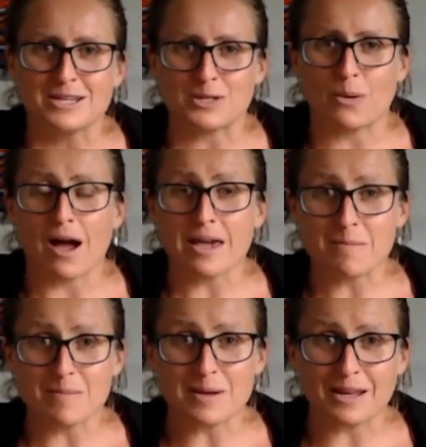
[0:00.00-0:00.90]
So I
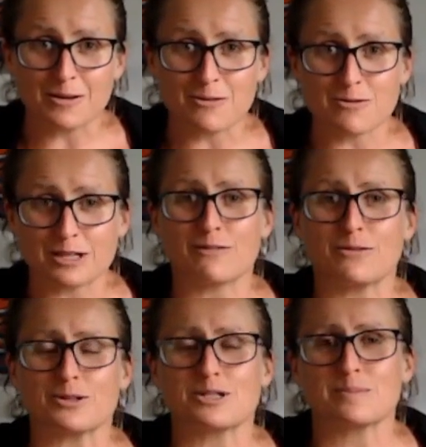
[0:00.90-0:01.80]
am in a really
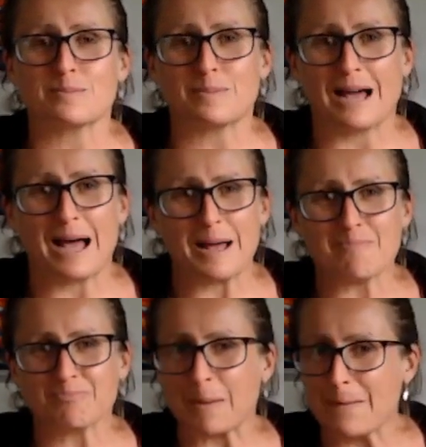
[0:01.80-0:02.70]
fortunate
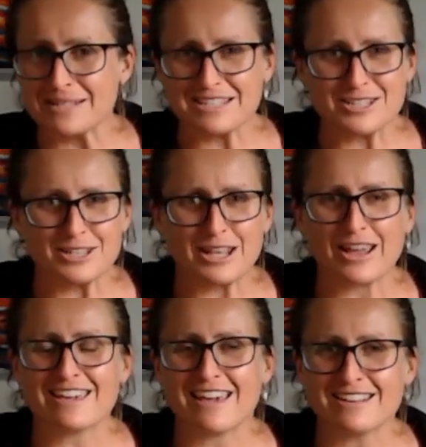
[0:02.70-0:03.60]
position that
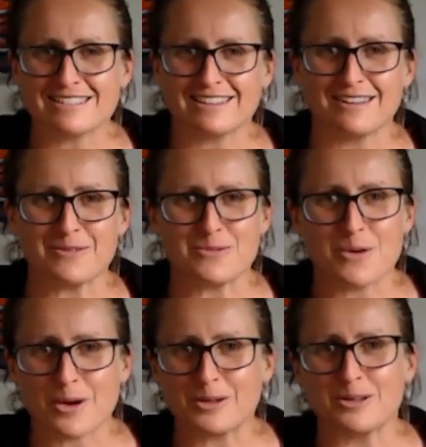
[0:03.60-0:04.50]
I get to
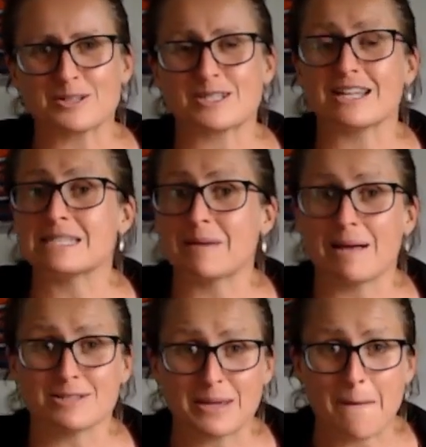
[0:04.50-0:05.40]
work alongside some
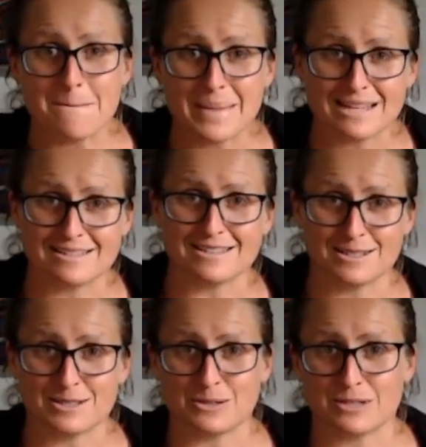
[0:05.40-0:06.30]
absolutely amazing
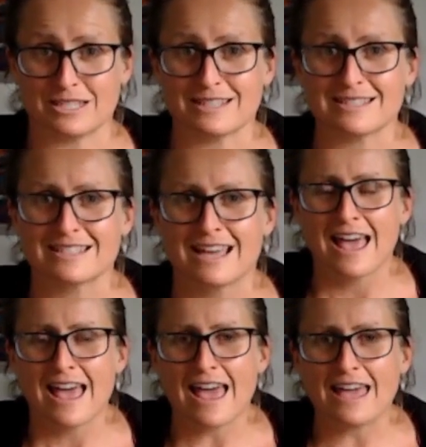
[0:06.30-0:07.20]
consultants.
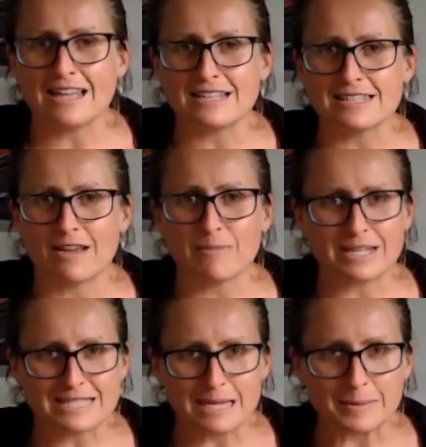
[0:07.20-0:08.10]
And I've been
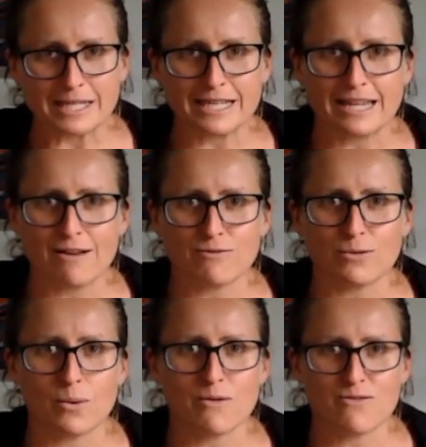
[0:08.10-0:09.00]
a team leader now
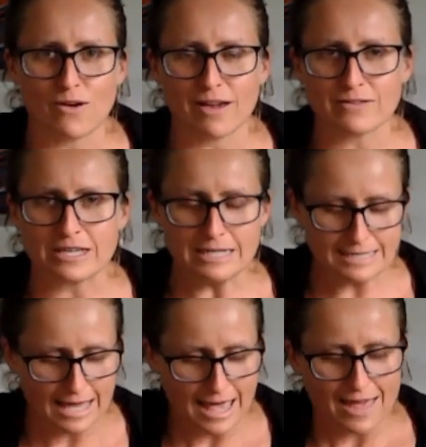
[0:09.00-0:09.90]
for 5
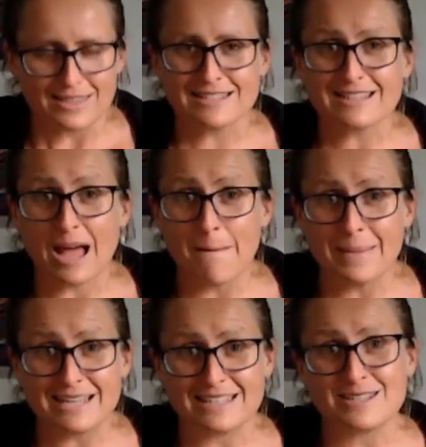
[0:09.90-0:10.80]
years. This
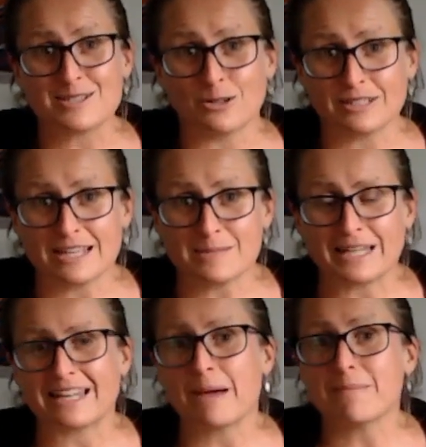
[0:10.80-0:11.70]
amazing consultant has been
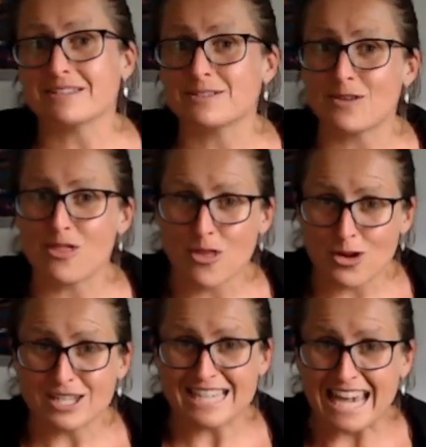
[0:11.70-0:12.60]
in our business for
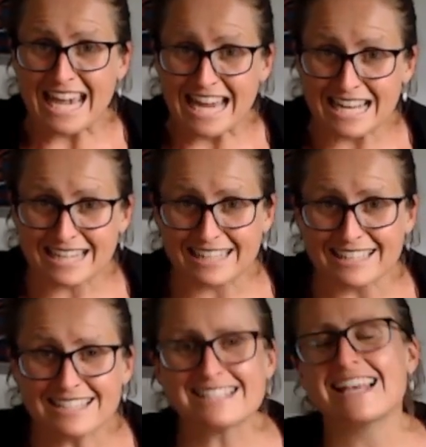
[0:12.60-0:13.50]
13
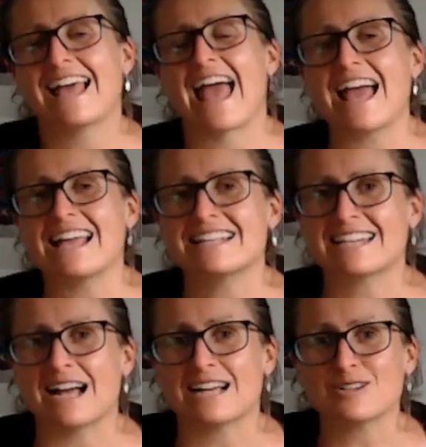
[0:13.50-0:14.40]
years
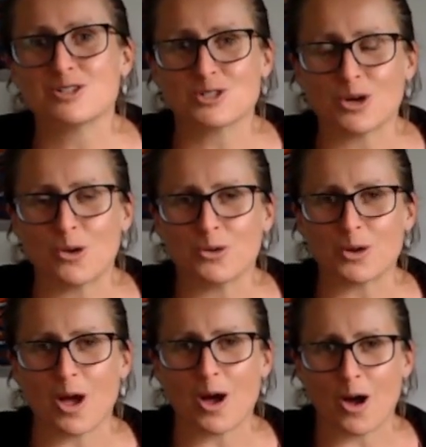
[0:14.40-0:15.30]
and sold
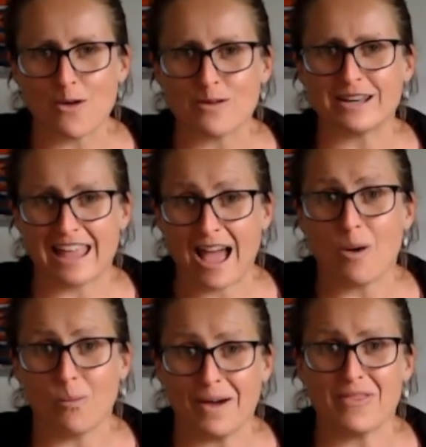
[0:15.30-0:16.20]
over
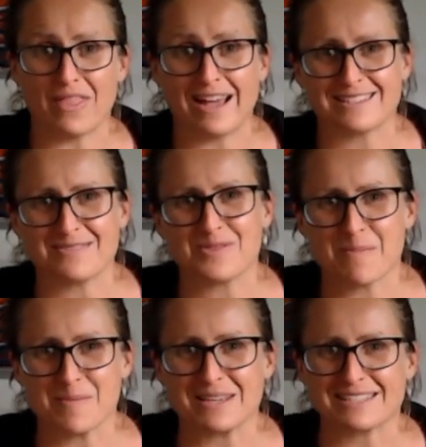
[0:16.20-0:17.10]
now 1,000
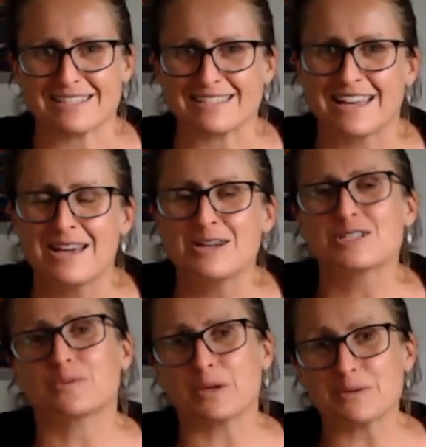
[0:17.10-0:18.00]
Thermomixes.
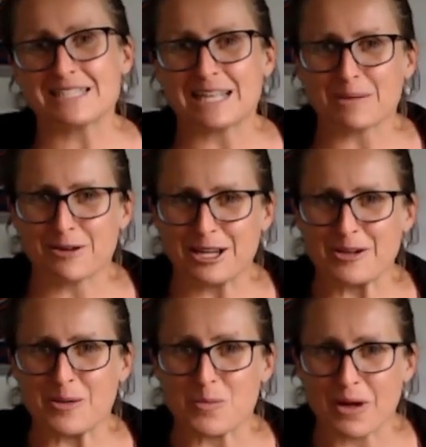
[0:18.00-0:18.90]
So we were
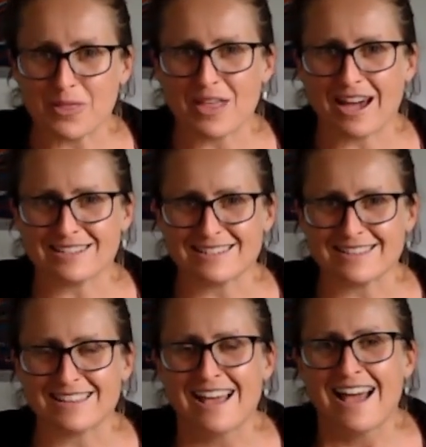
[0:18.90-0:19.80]
celebrating her
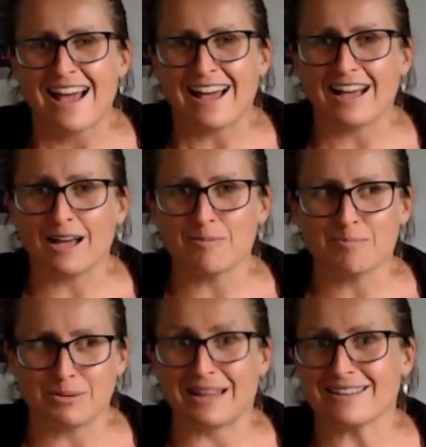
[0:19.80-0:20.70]
1,000th
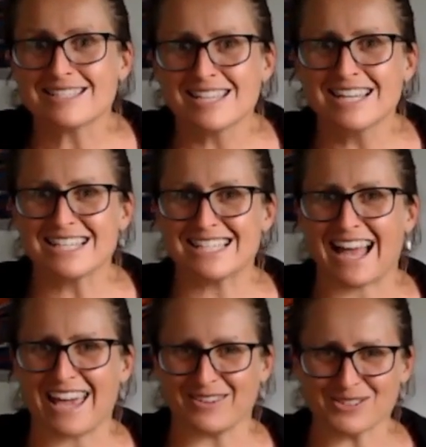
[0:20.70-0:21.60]
plus
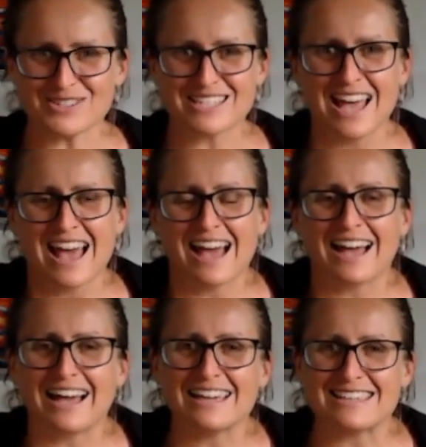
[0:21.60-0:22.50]
sales
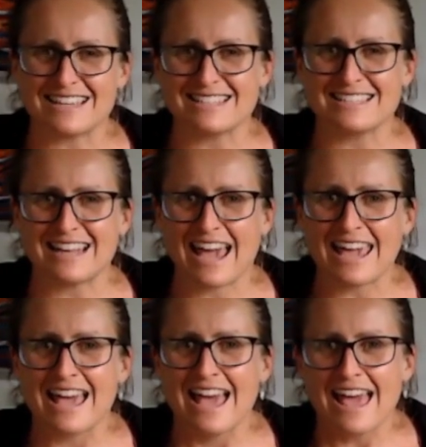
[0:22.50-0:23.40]

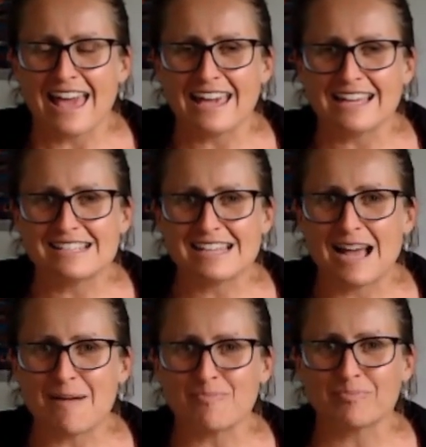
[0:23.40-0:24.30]
yesterday.
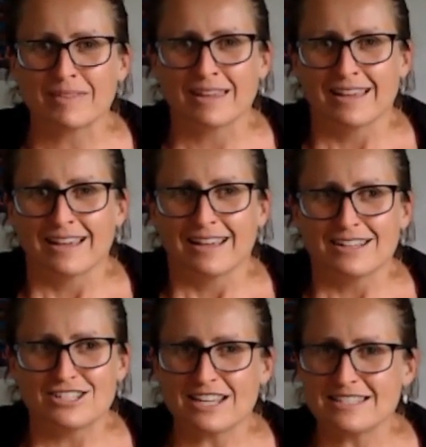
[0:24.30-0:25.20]
And
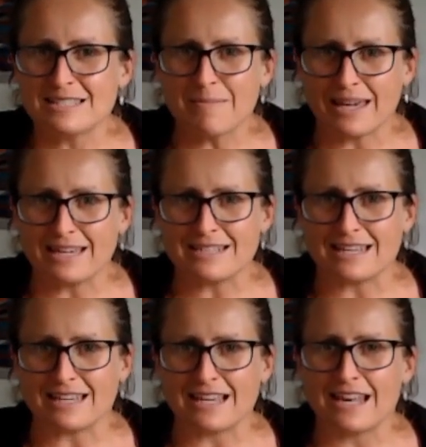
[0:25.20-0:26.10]
just
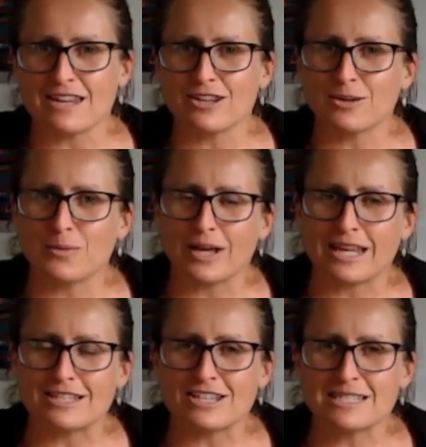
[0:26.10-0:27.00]
amazing. And you know what?
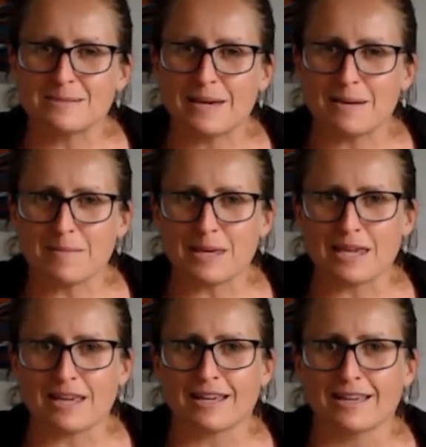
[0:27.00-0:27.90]
It just made
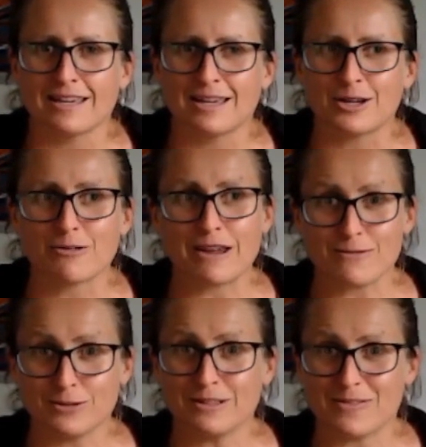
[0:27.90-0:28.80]
me
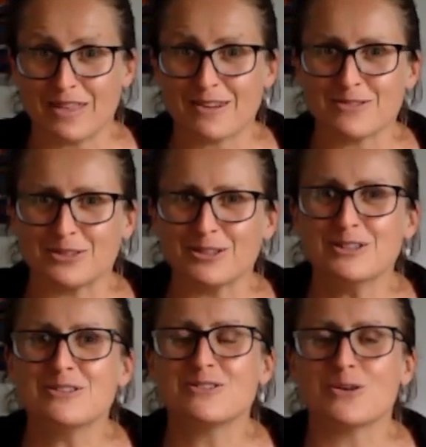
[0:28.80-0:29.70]
grateful and
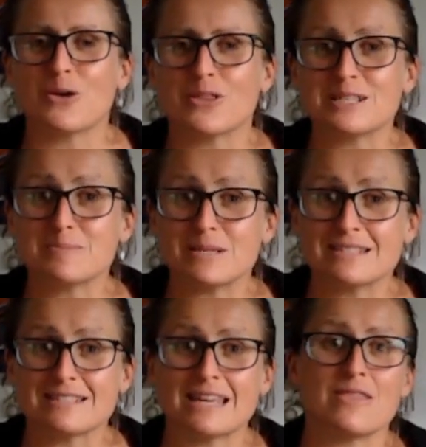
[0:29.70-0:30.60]
thankful for this
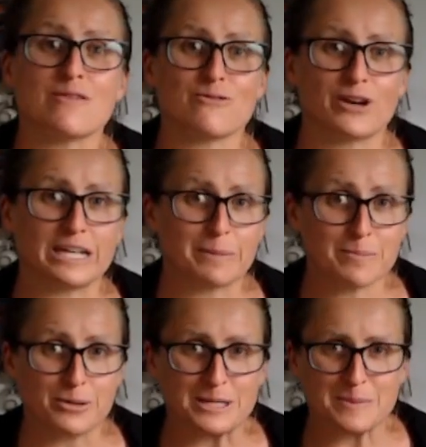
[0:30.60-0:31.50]
business and the freedom
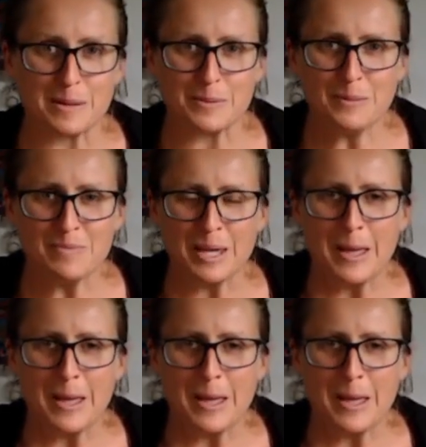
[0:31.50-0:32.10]
it brings people.